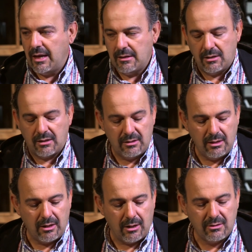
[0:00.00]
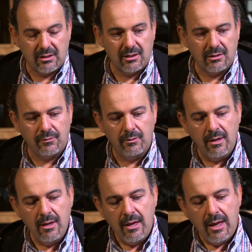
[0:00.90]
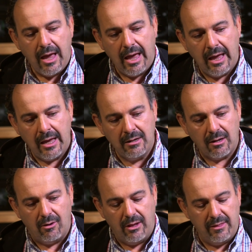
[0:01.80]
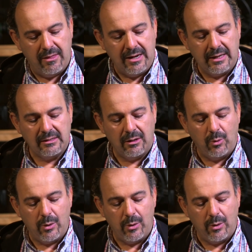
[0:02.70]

As you can see, goes successful. And the next thing